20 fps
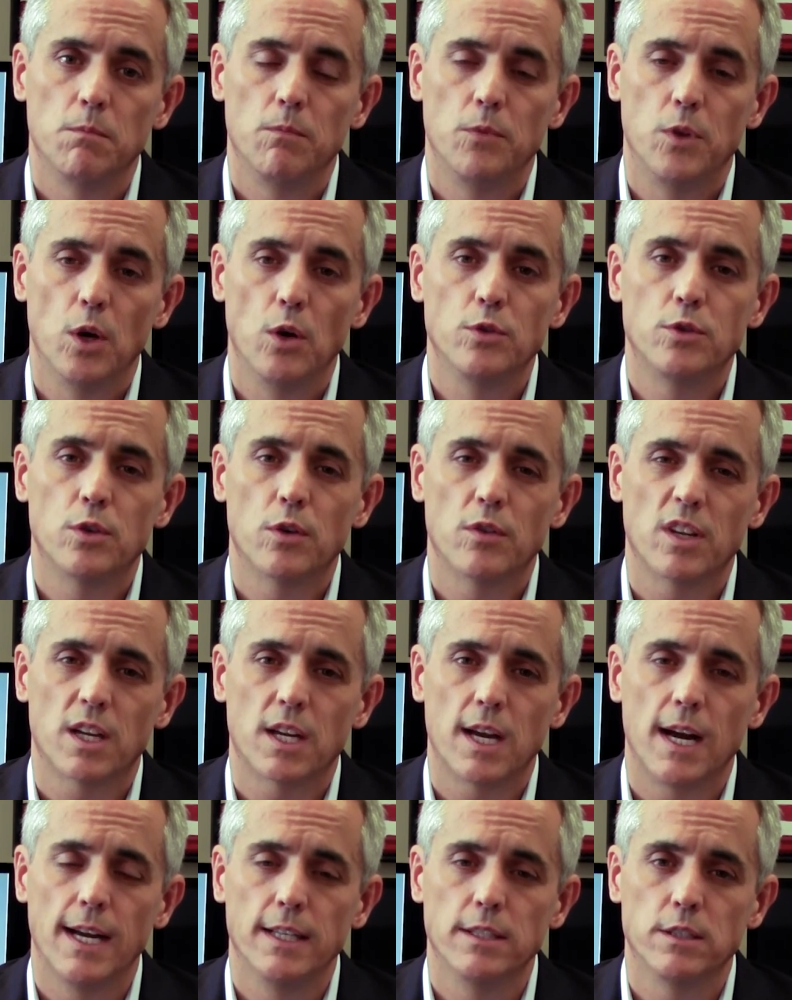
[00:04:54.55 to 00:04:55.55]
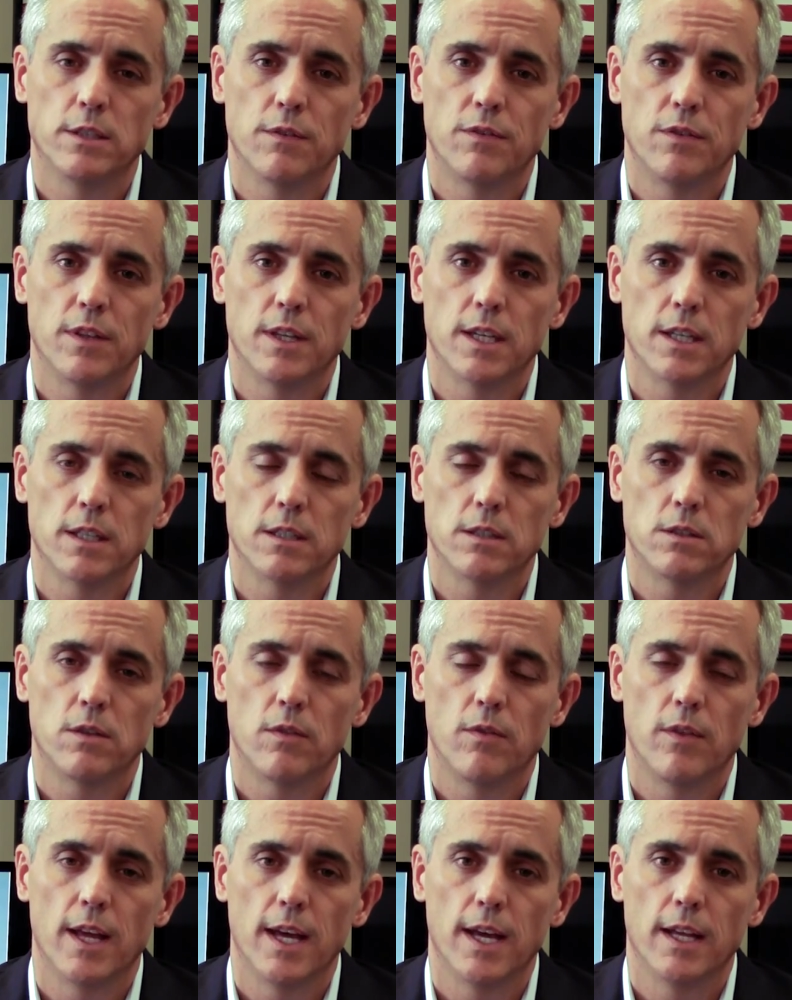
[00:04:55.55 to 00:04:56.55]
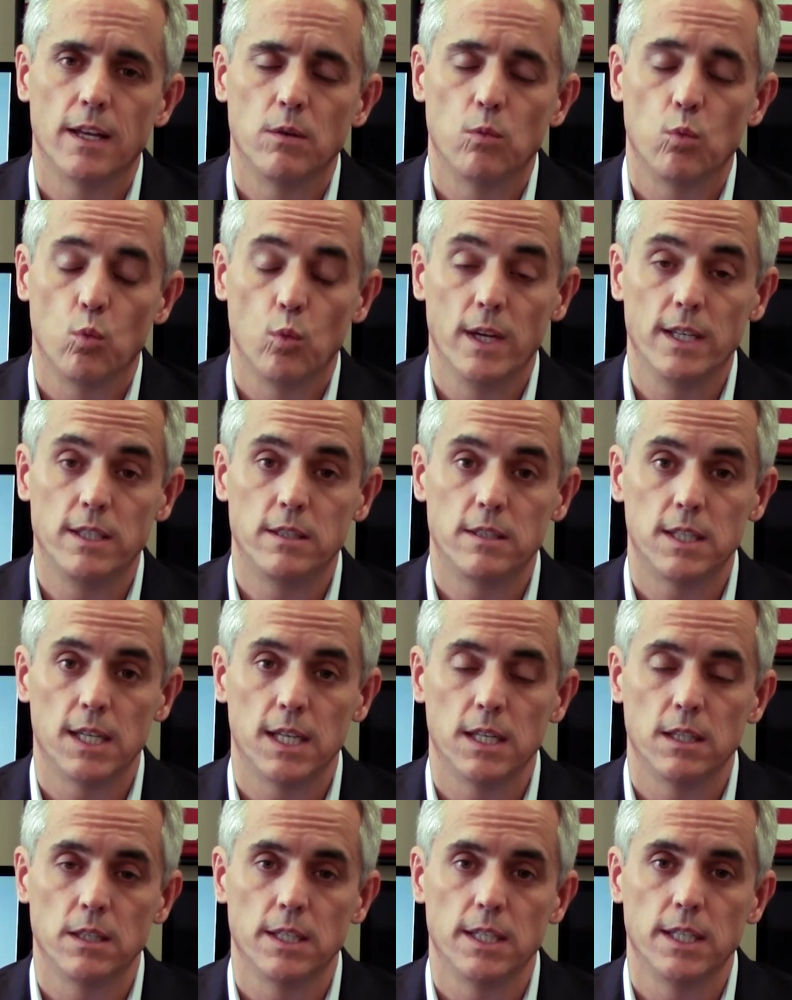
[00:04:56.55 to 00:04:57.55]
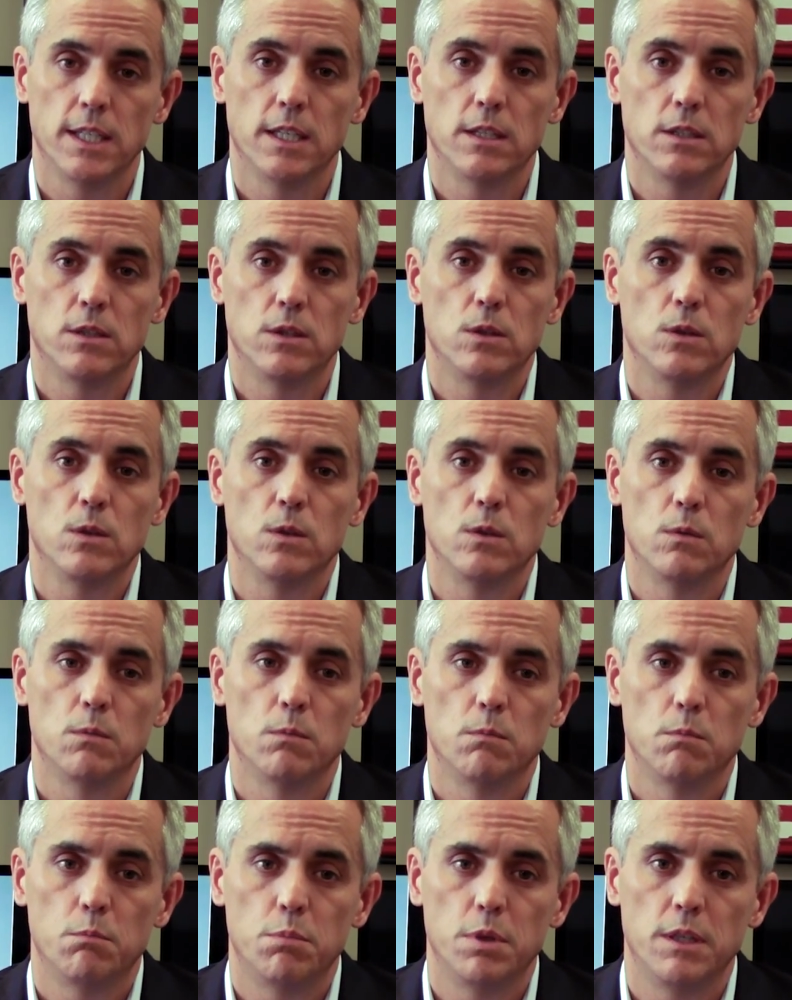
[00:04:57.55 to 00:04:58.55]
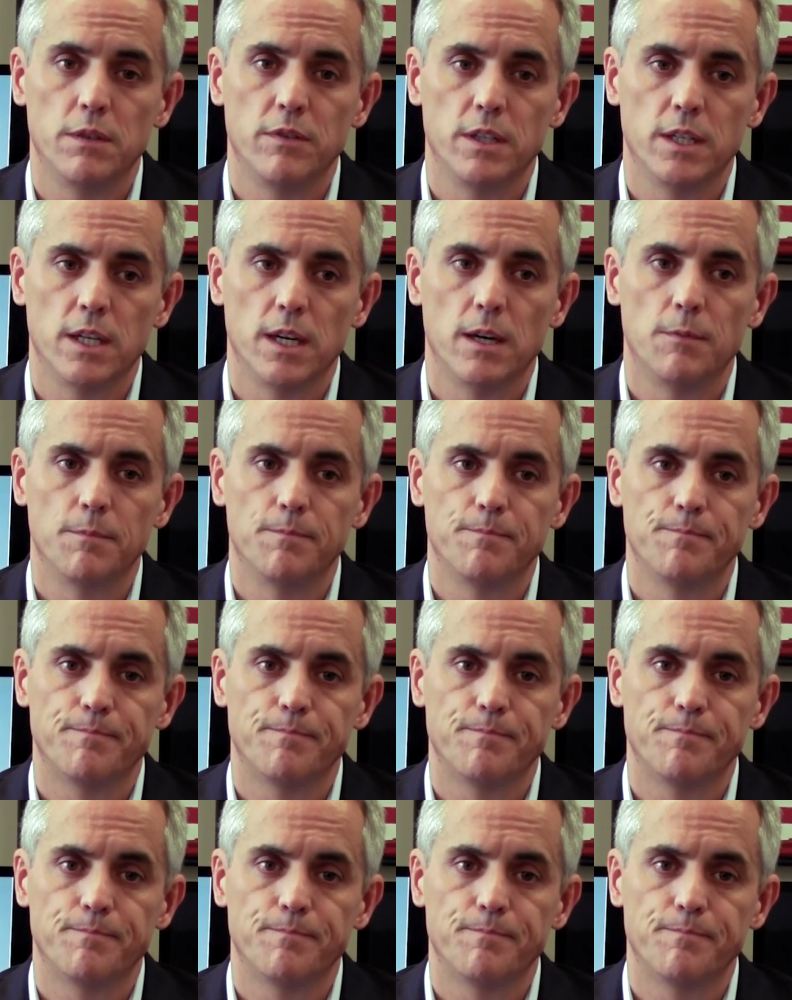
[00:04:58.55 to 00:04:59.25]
Those are the kinds of things that we see leading to PVL.